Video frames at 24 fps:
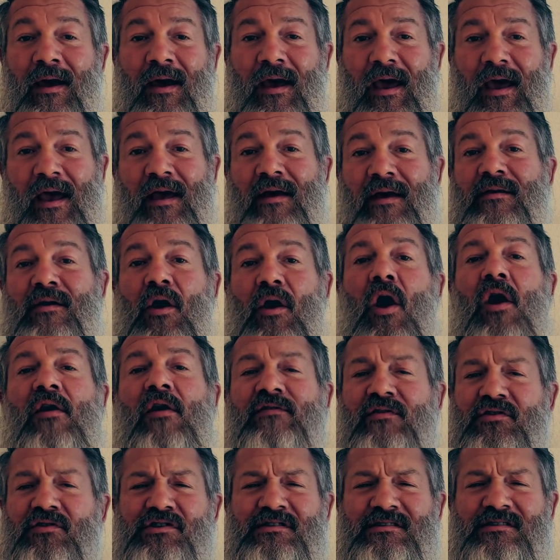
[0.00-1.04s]
and
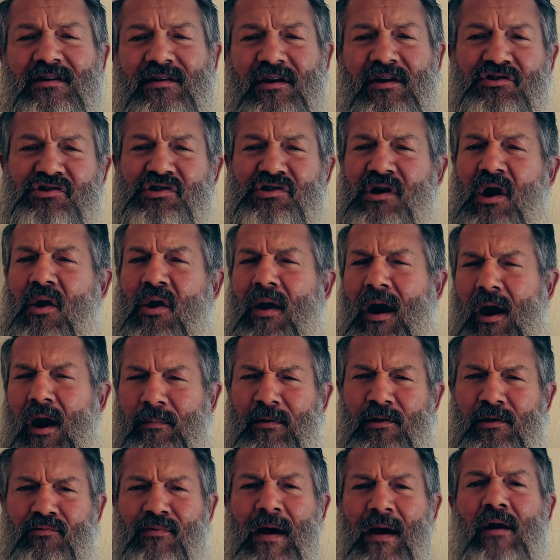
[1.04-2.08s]
also just to let you know, I'll
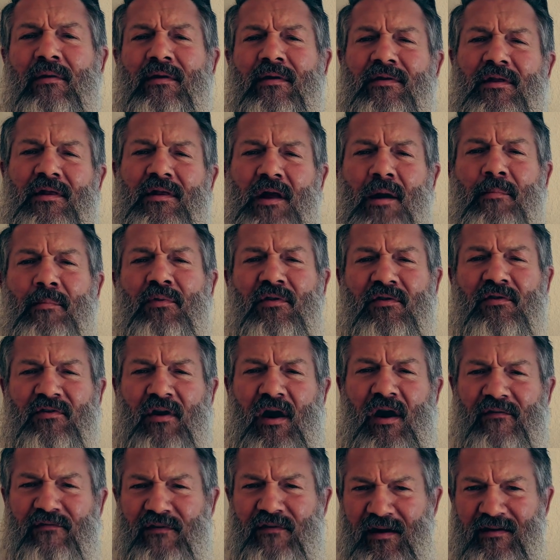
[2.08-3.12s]
be rounding the numbers
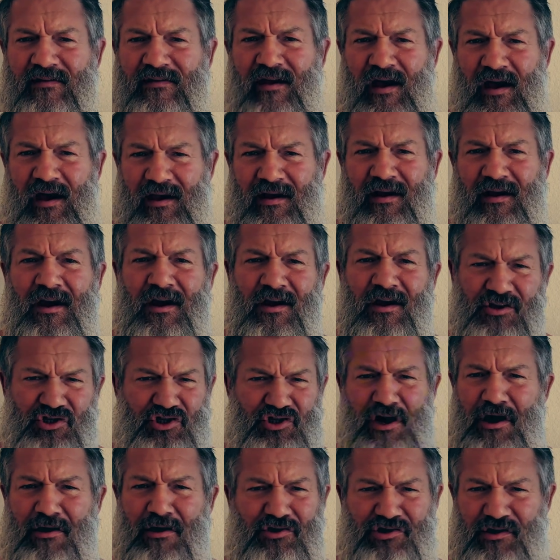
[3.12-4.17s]
off as I
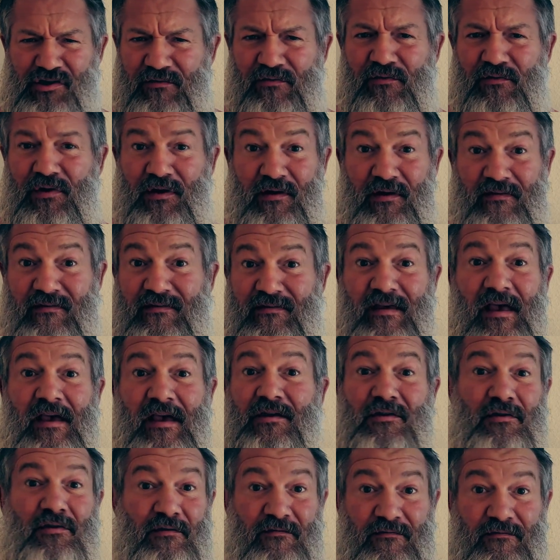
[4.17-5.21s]
share just for the
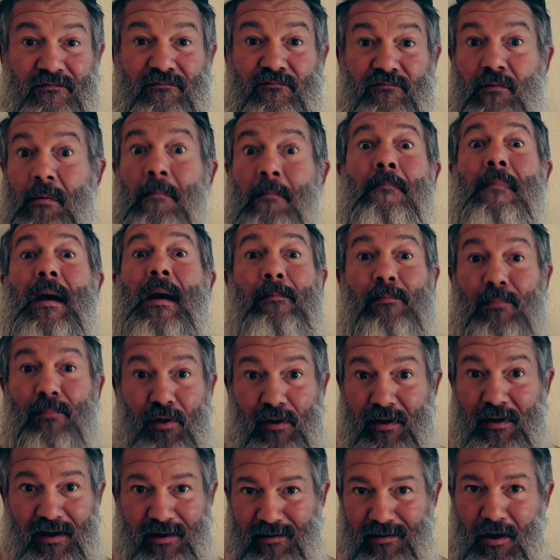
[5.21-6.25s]
sake of
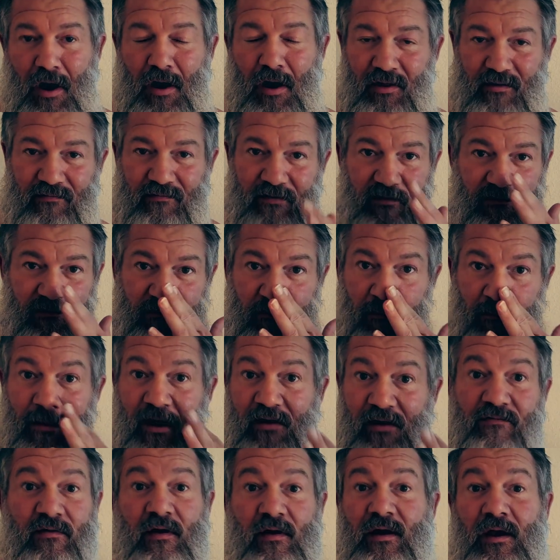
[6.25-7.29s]
remembering all of this from my
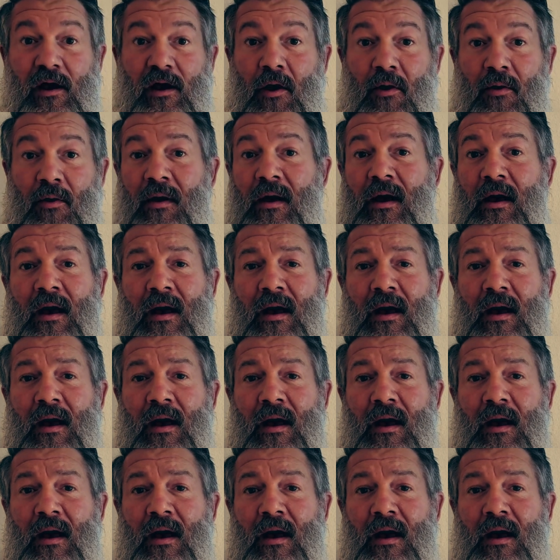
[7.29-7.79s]
video.